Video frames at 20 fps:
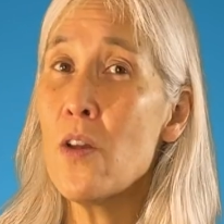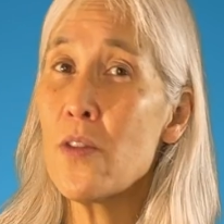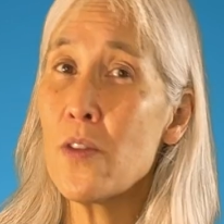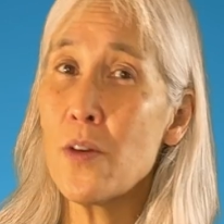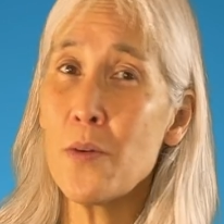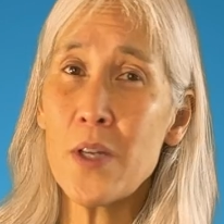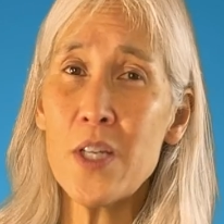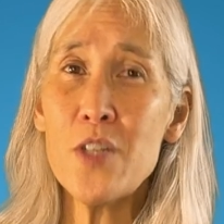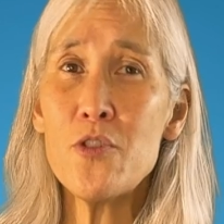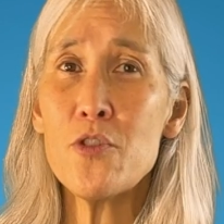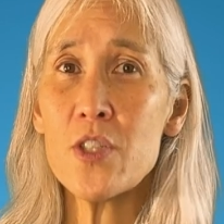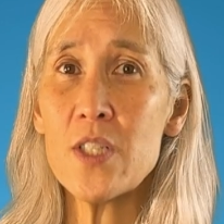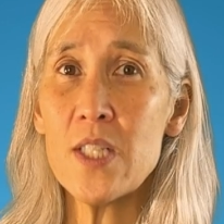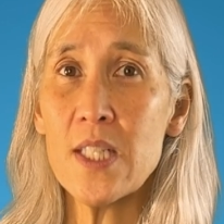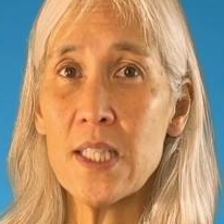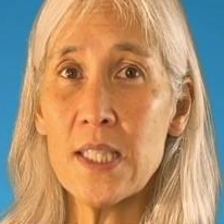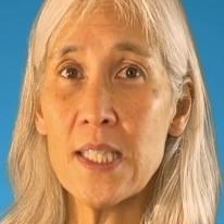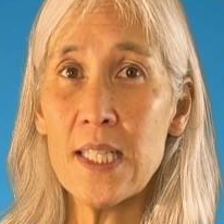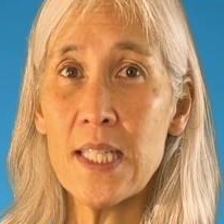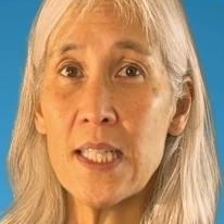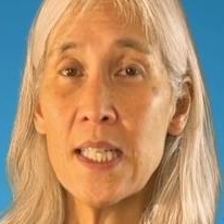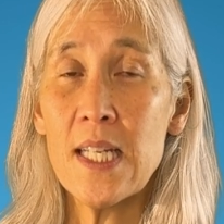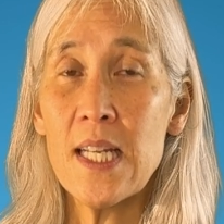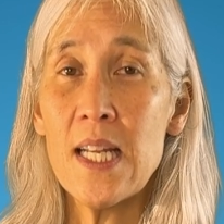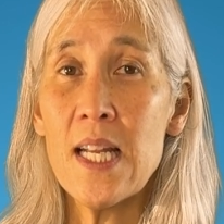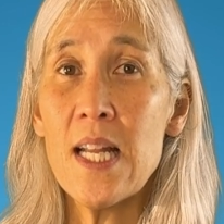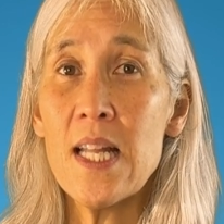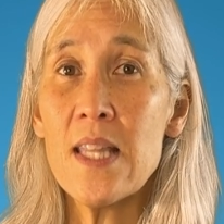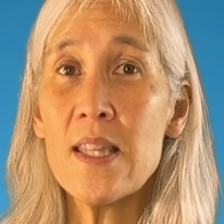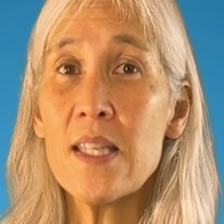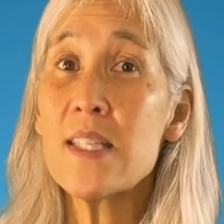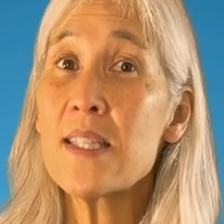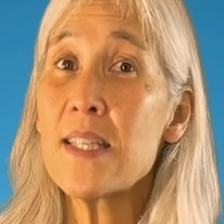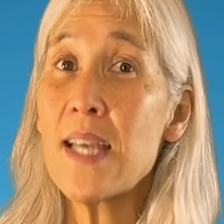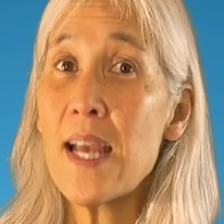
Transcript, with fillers: though interestingly, this